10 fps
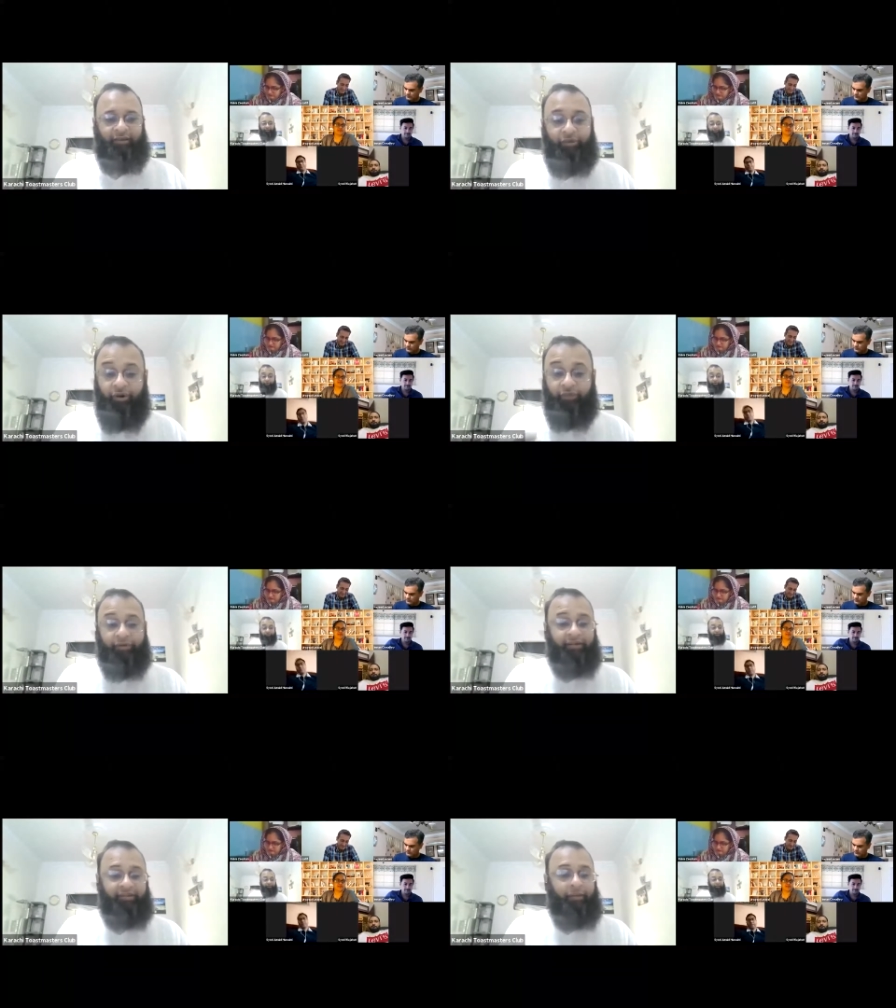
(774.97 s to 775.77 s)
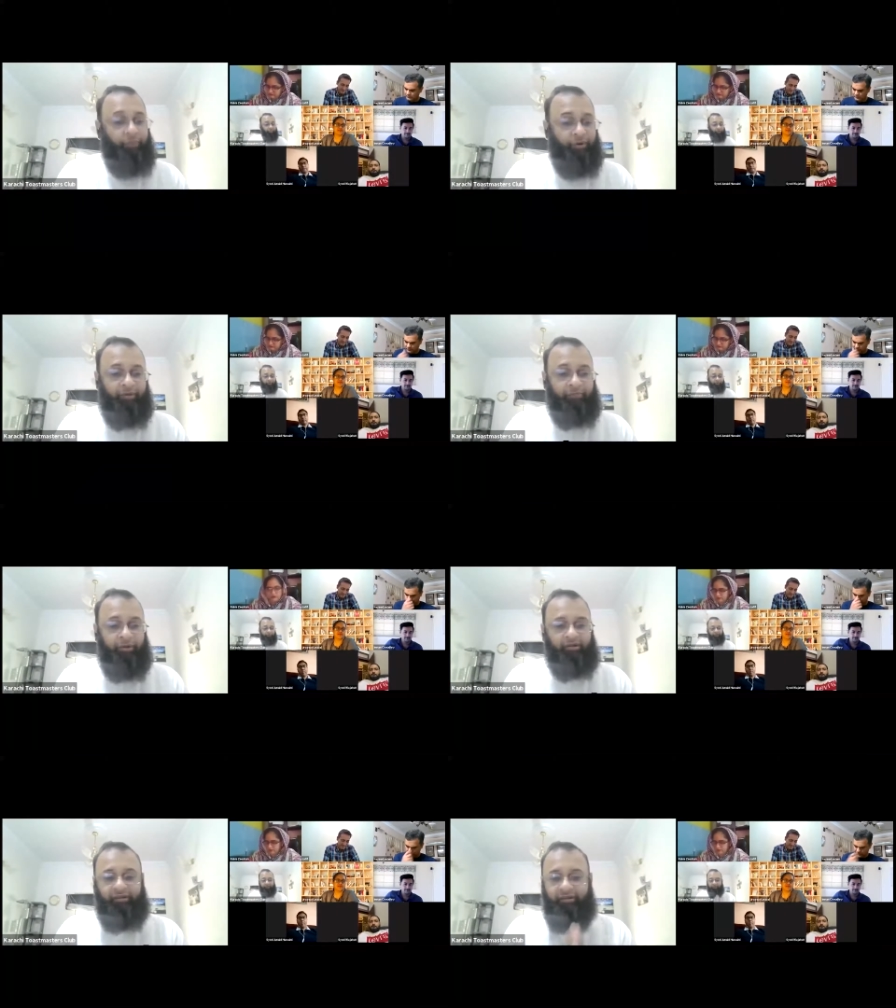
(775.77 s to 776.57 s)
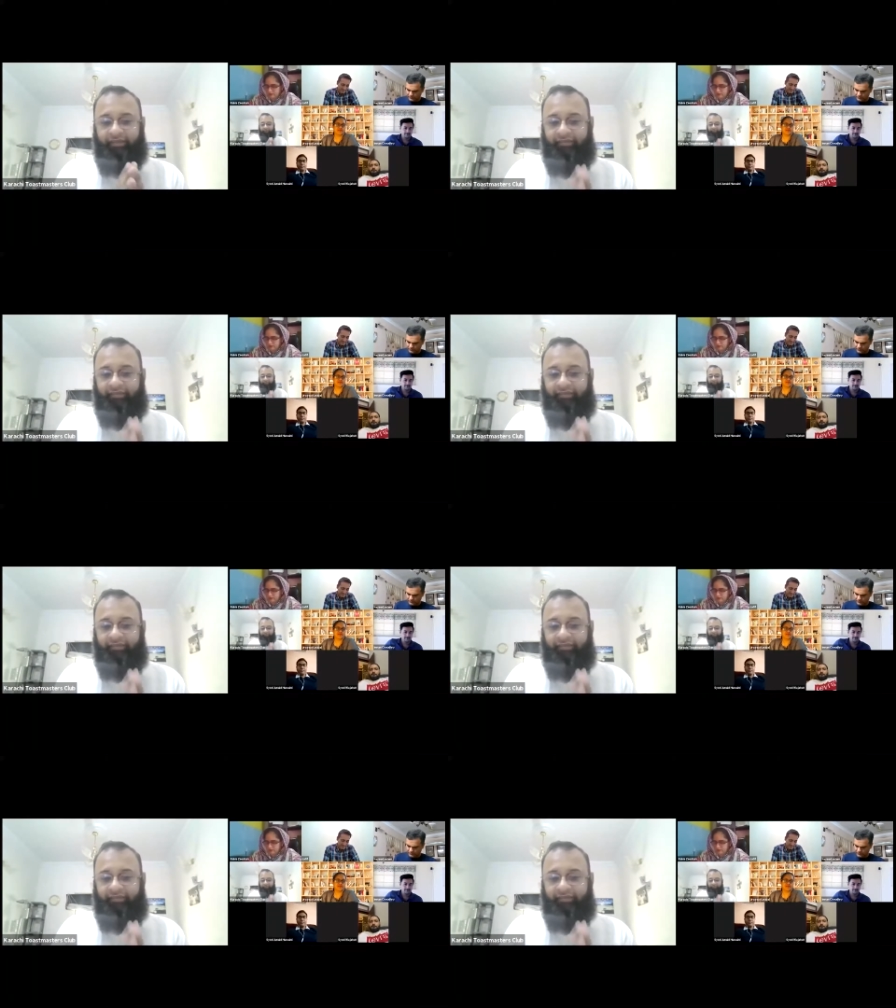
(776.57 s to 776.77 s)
Your words are more important than